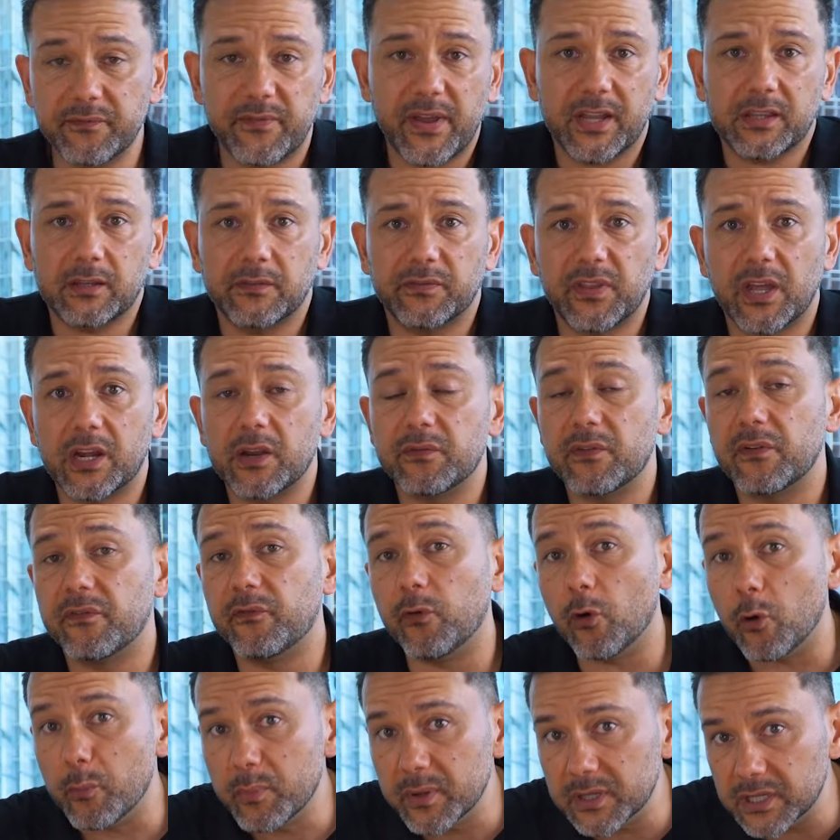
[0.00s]
fact, I've done over
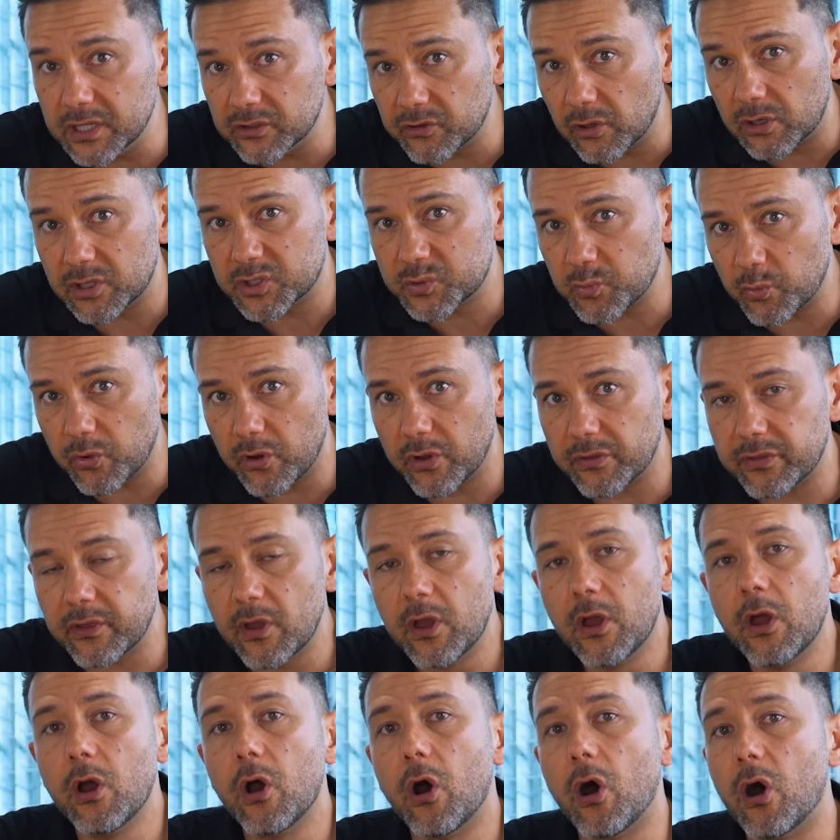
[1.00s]
$4 billion worth
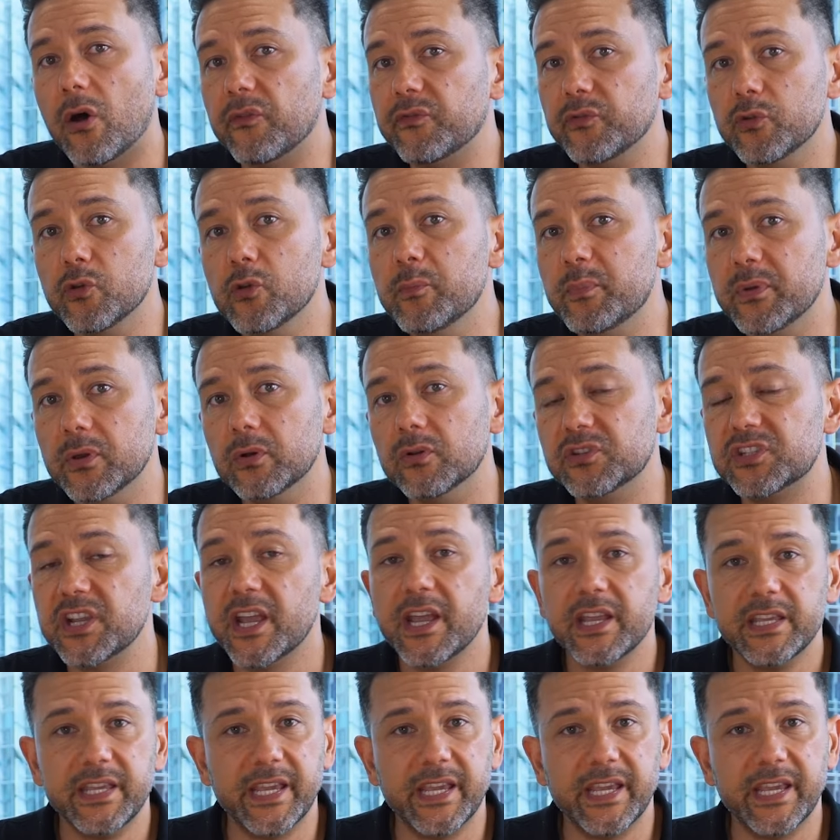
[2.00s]
of new builds.